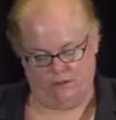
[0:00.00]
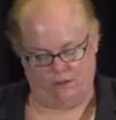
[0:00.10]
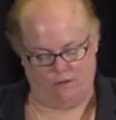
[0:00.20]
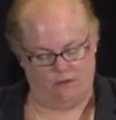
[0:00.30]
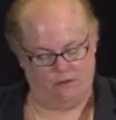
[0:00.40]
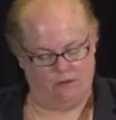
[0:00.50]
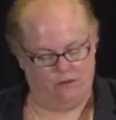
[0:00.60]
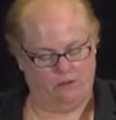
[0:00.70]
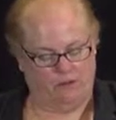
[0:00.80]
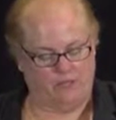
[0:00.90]
Okay.
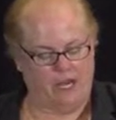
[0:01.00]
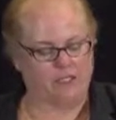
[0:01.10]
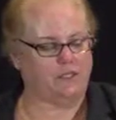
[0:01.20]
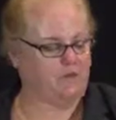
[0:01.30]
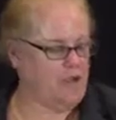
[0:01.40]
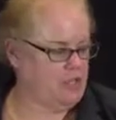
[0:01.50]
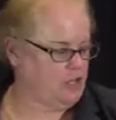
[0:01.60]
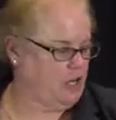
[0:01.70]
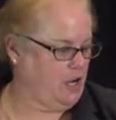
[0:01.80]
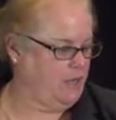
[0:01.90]
But that's the
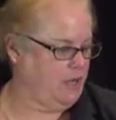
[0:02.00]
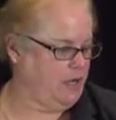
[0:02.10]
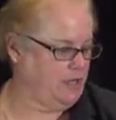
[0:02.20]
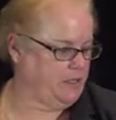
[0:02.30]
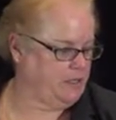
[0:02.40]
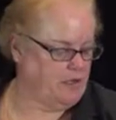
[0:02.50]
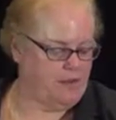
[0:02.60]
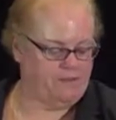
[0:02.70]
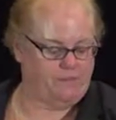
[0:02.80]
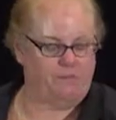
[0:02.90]
rationale behind
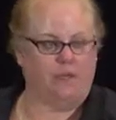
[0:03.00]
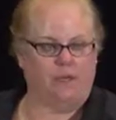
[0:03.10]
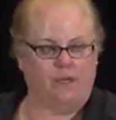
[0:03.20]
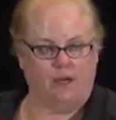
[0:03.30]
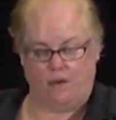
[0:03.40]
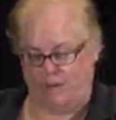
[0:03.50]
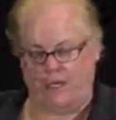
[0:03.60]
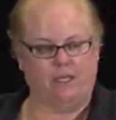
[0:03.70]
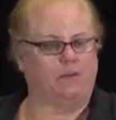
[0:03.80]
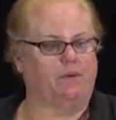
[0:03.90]

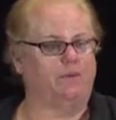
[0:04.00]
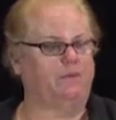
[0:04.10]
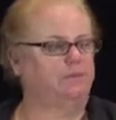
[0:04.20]
behind that one.